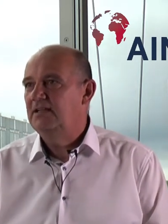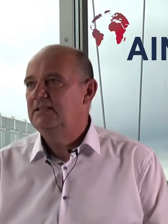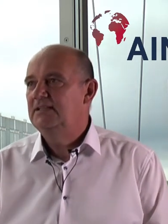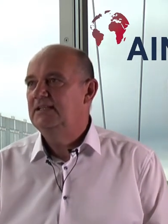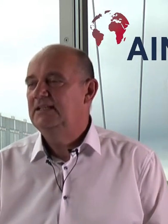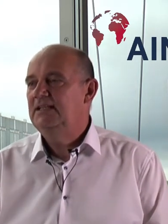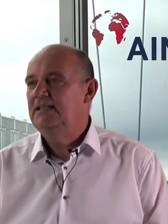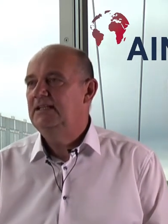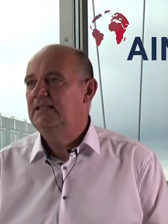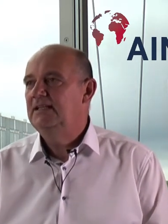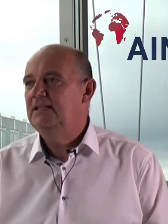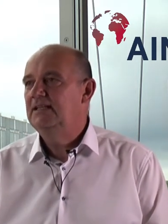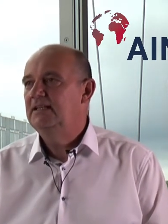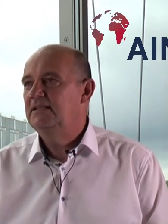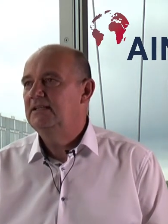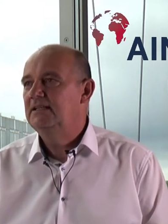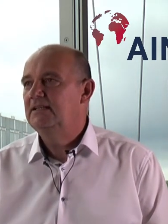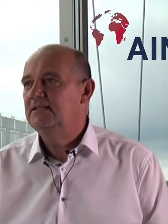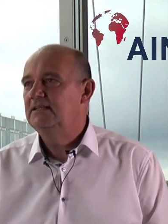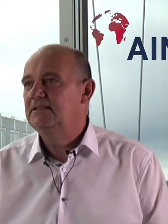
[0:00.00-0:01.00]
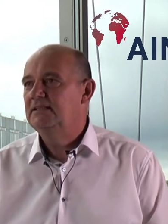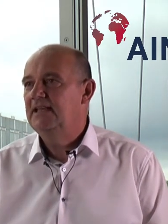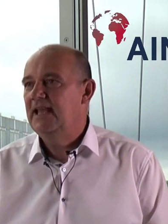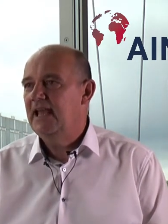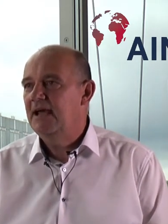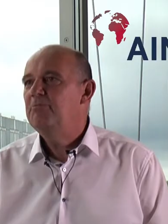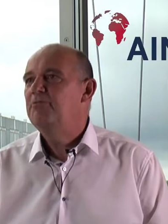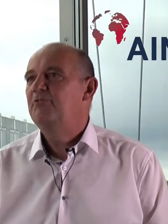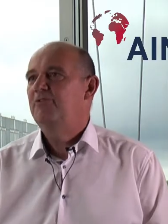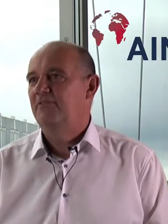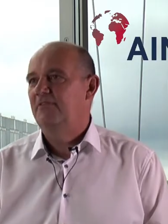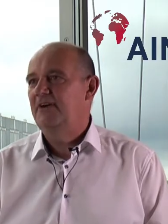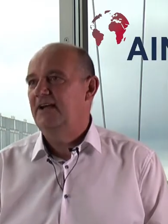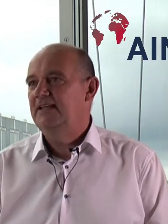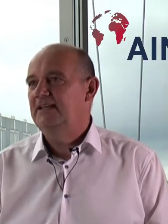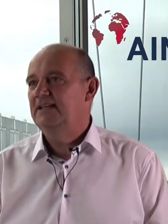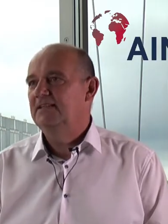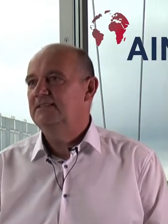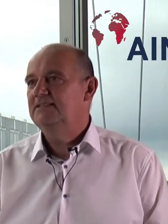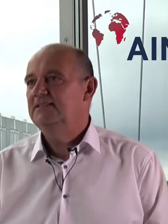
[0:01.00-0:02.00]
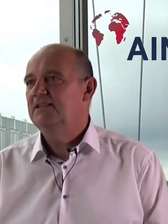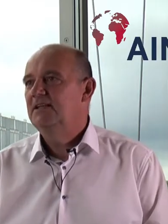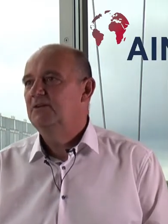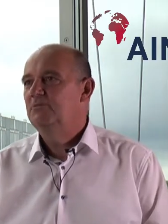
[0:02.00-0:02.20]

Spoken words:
the care providers